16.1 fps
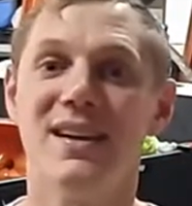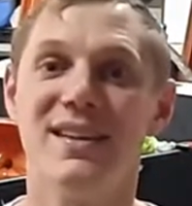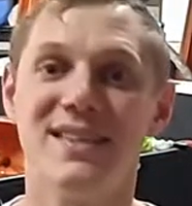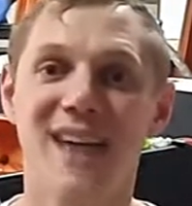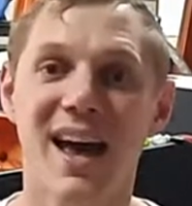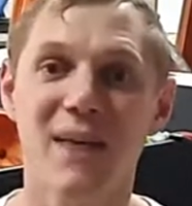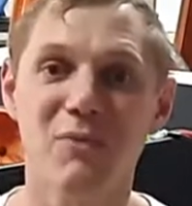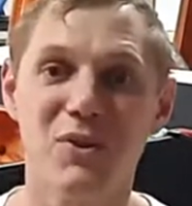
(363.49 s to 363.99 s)

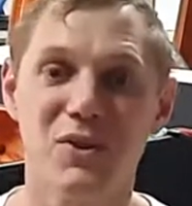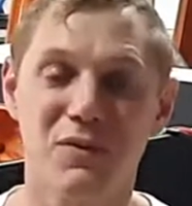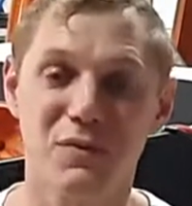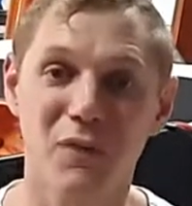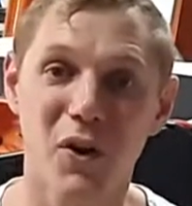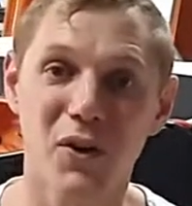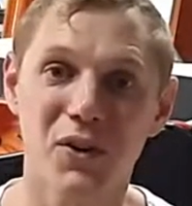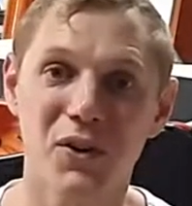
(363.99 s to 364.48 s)
Dad was
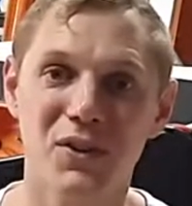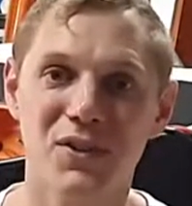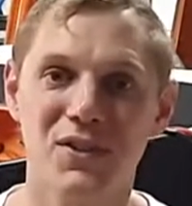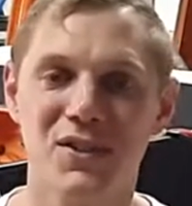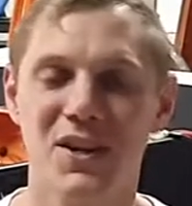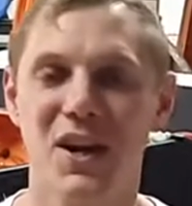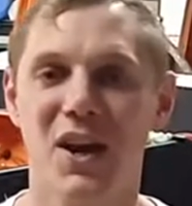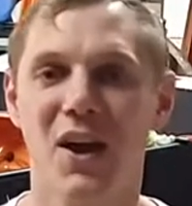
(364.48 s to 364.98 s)

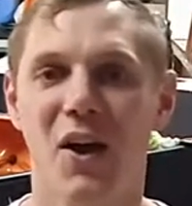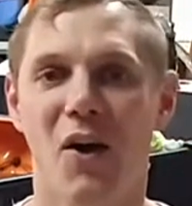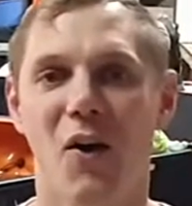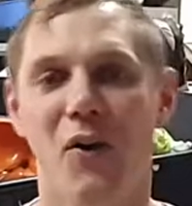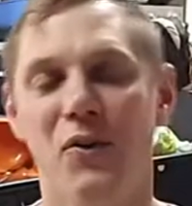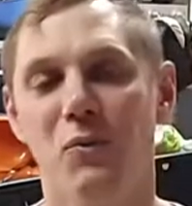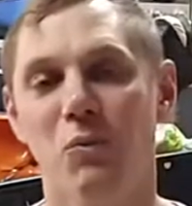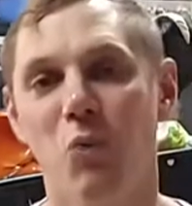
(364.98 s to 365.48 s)
focused
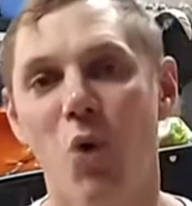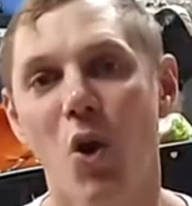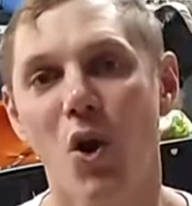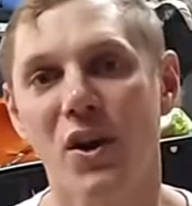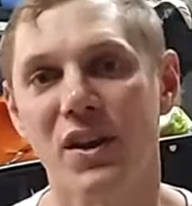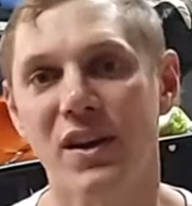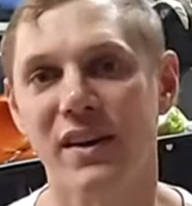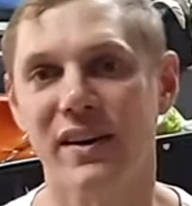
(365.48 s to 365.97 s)
on
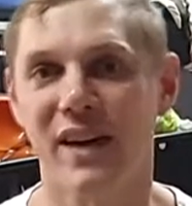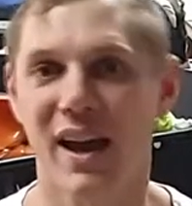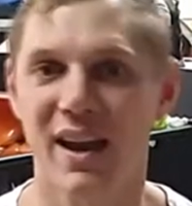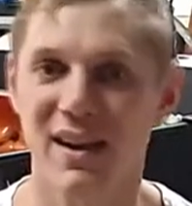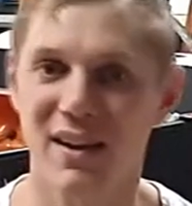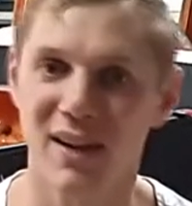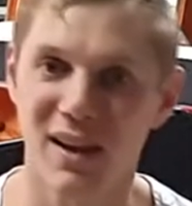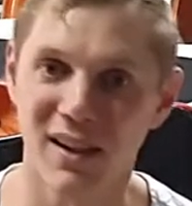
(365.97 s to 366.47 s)
working
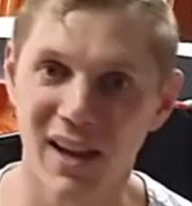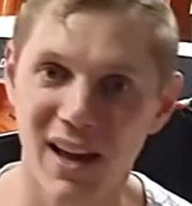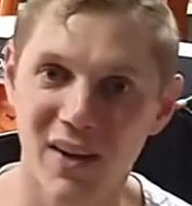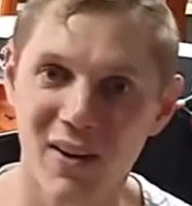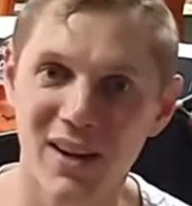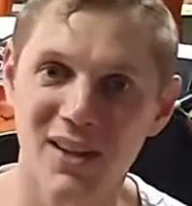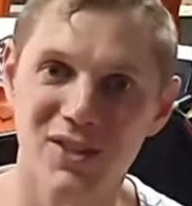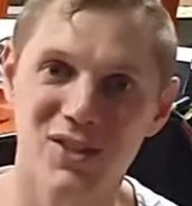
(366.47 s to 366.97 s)
and
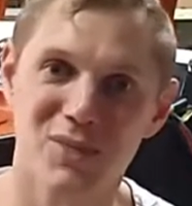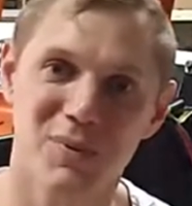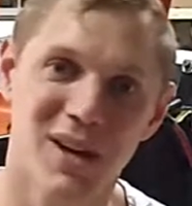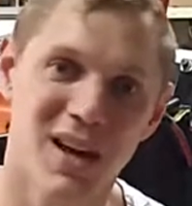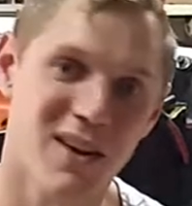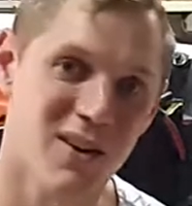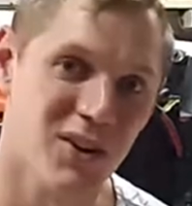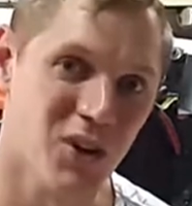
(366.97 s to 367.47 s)
allowing us to be
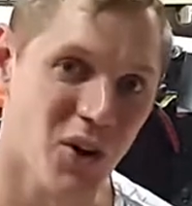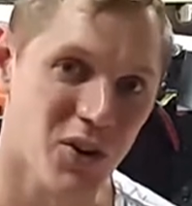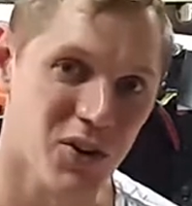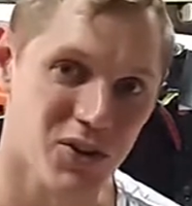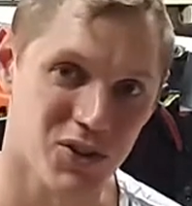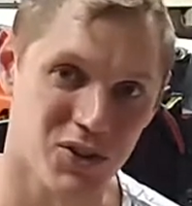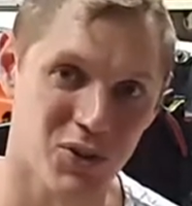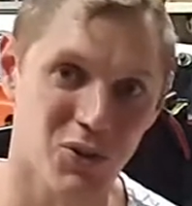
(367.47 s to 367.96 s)
able to go to
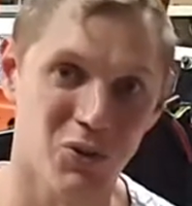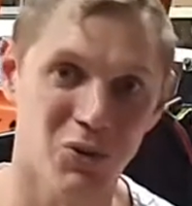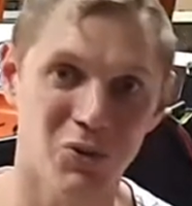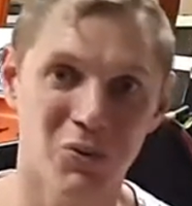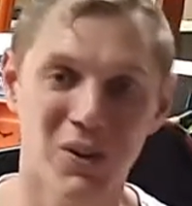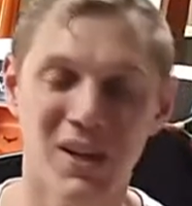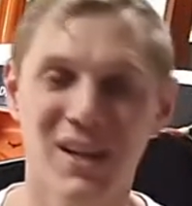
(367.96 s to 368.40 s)
school.